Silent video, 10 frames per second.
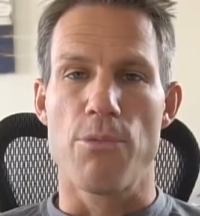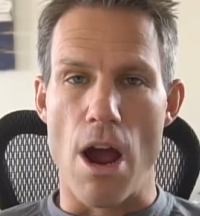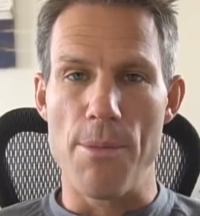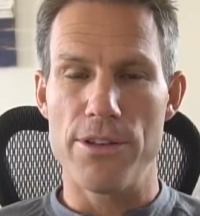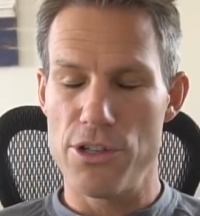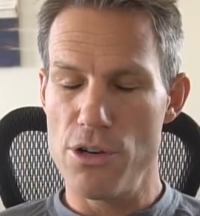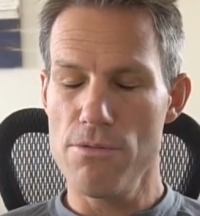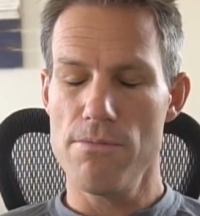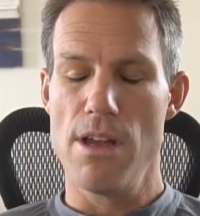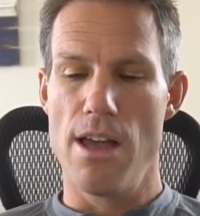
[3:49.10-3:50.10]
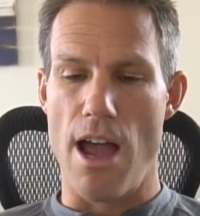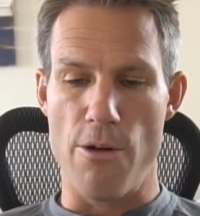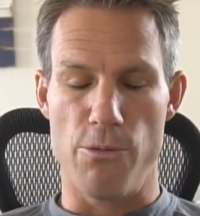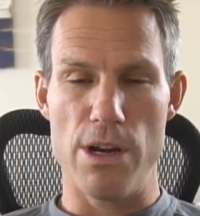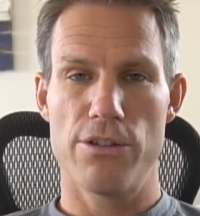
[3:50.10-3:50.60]
promise you, I
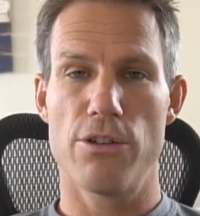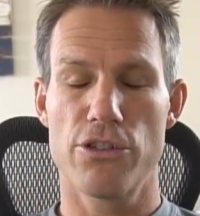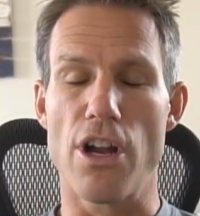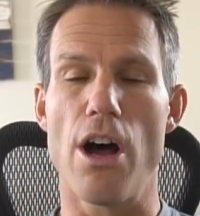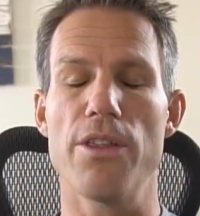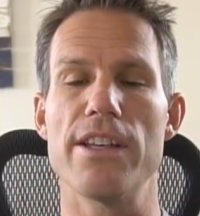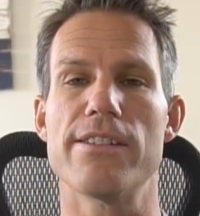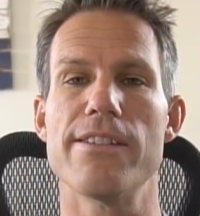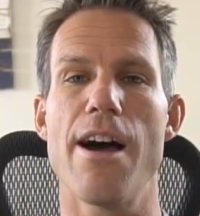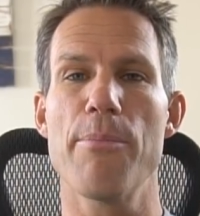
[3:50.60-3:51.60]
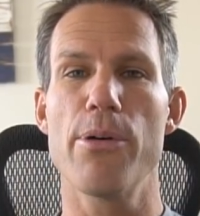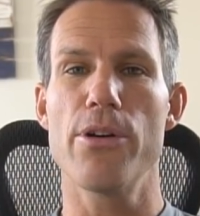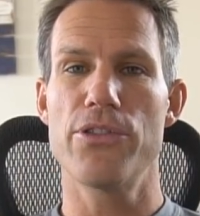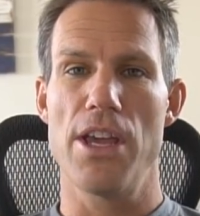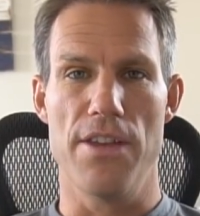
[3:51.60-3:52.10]
researched all these
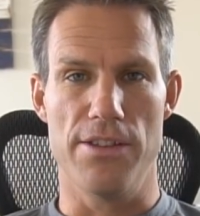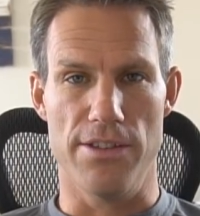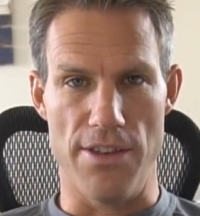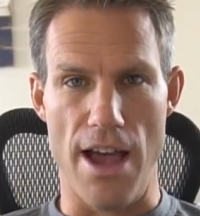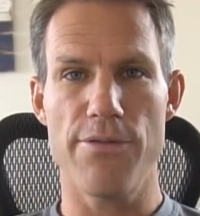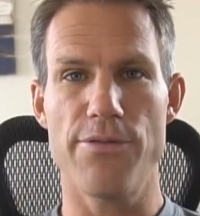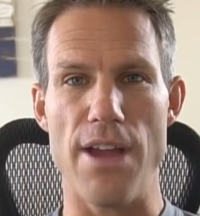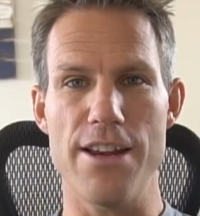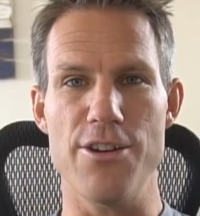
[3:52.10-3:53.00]
numbers. This is not fake